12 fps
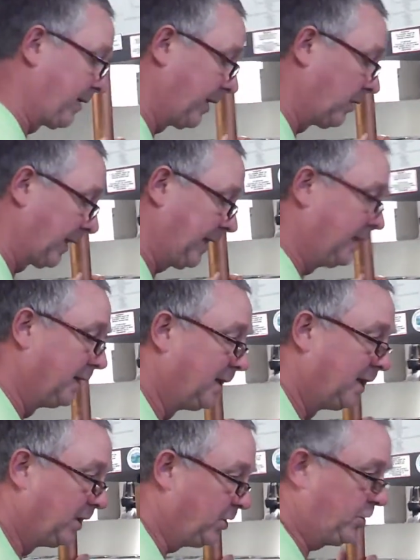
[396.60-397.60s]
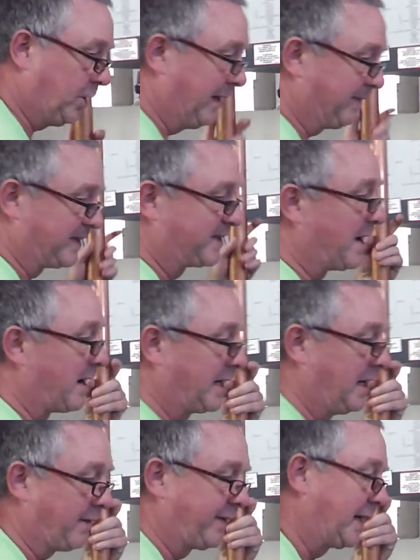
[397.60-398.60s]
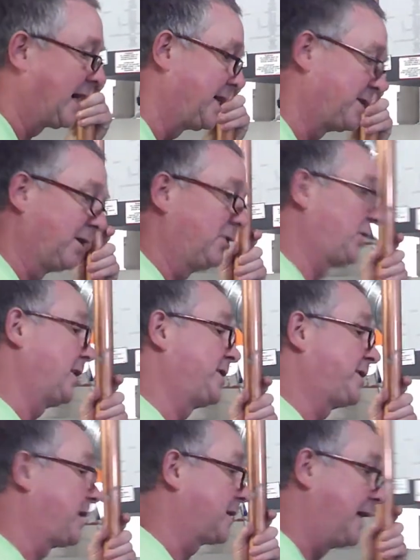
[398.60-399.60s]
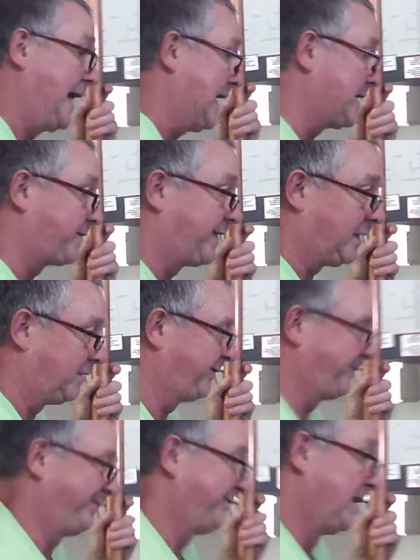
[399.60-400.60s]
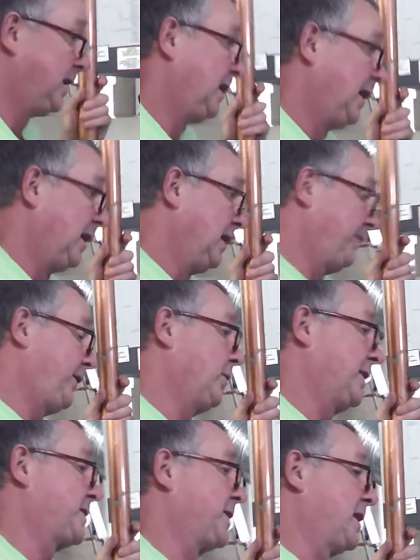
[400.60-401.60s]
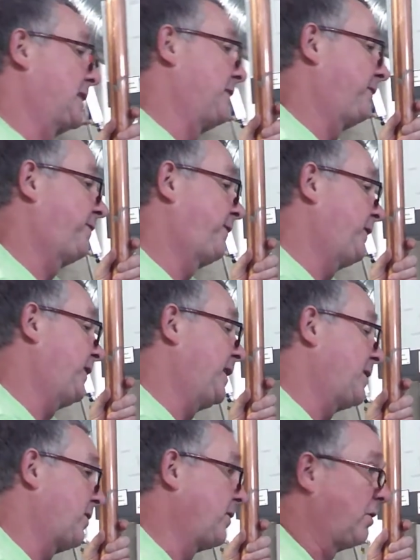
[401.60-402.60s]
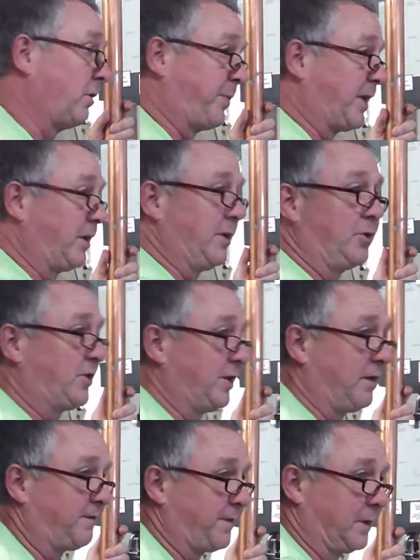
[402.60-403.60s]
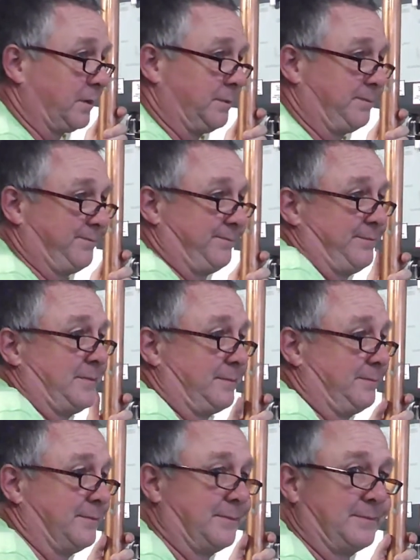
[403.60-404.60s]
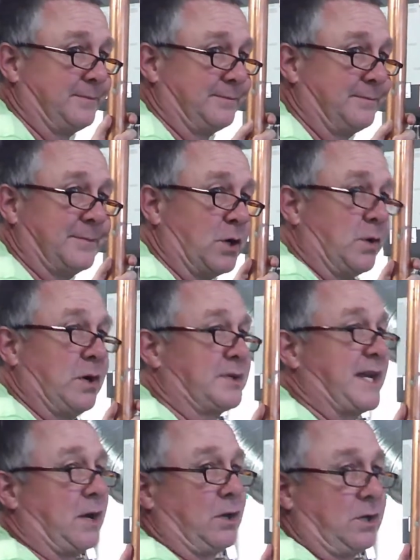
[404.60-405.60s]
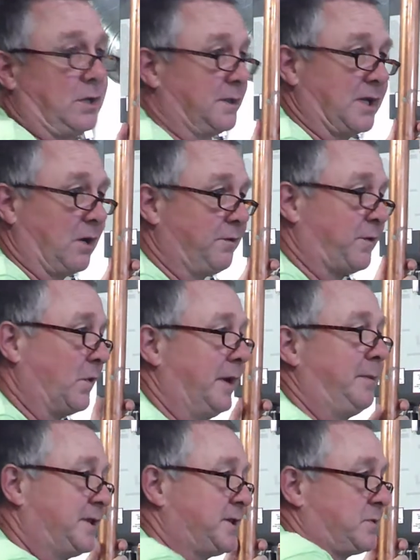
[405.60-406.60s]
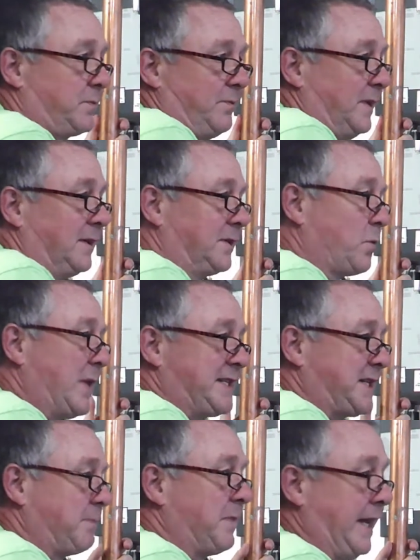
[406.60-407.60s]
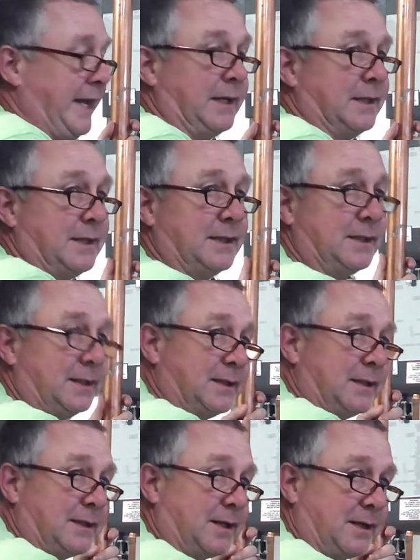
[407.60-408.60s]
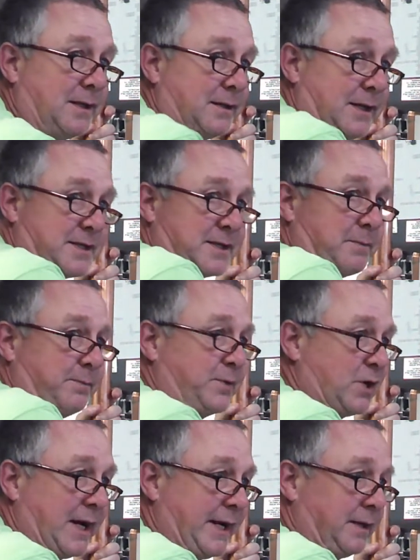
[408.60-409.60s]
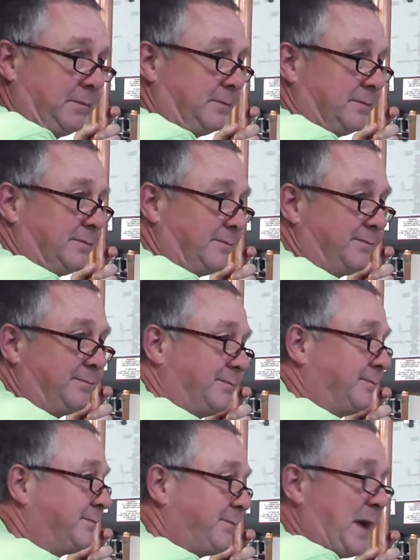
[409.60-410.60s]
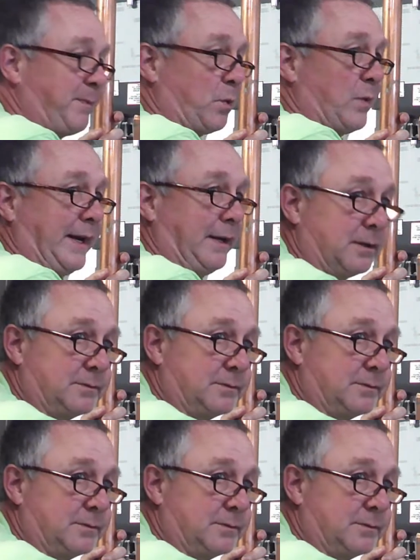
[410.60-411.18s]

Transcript: the only, you shouldn't have to stock any. I've had guys go, should I stock a gas valve? If you want to stock a $1,500 part on your shelf for who knows how long, go for it. It's wasted money. It's a giant paperweight